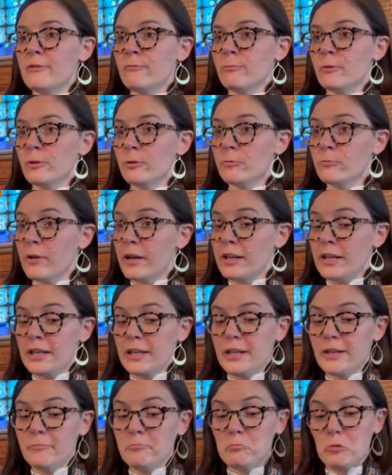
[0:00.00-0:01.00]
were
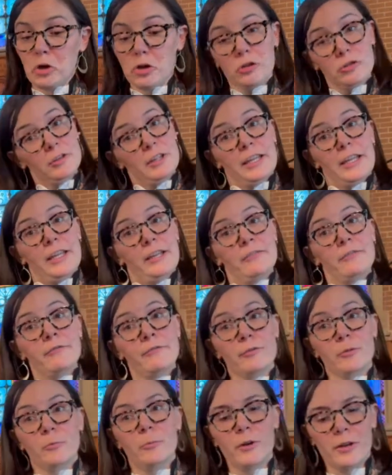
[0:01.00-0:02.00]
ready early
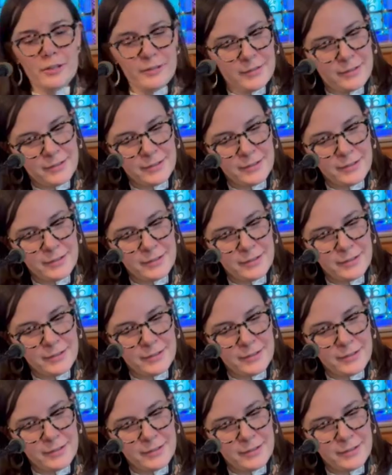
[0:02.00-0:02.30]
for once.